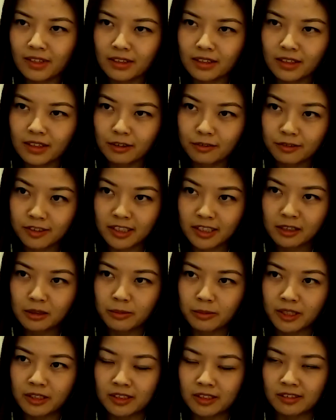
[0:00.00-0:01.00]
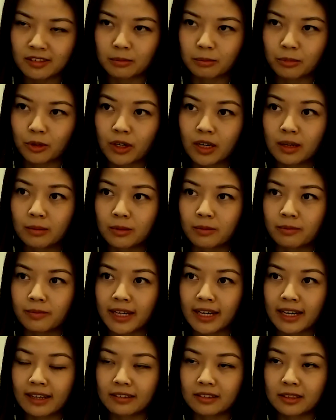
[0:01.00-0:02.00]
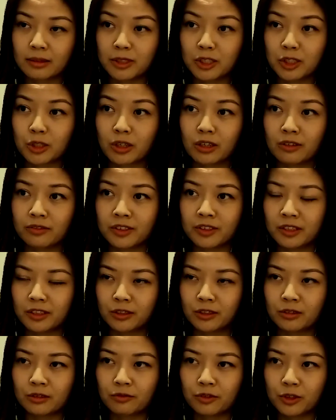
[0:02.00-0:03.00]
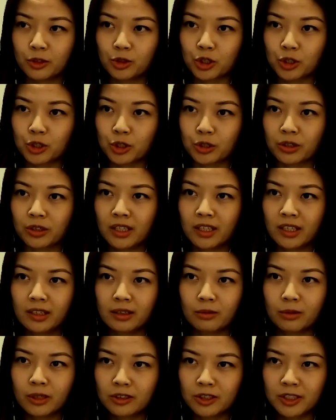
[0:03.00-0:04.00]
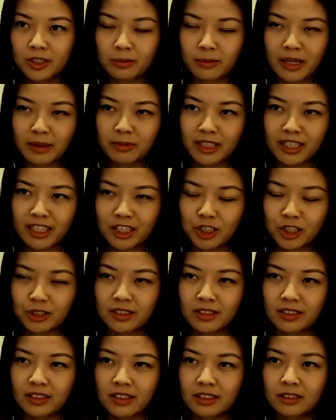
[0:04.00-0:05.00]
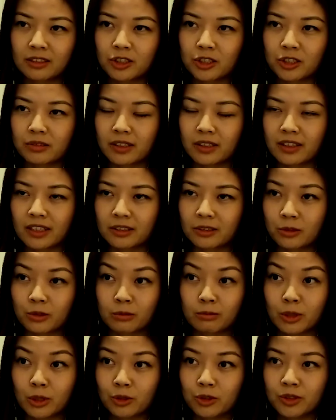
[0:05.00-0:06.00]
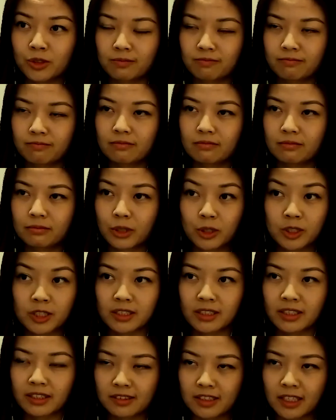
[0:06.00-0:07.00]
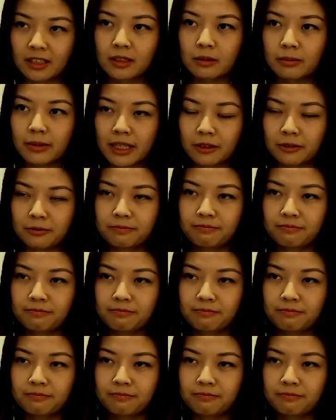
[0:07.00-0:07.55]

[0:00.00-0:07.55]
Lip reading: If scalability is a problem that can be solved in the near future, what are some applications in the industry that you're most personally excited about?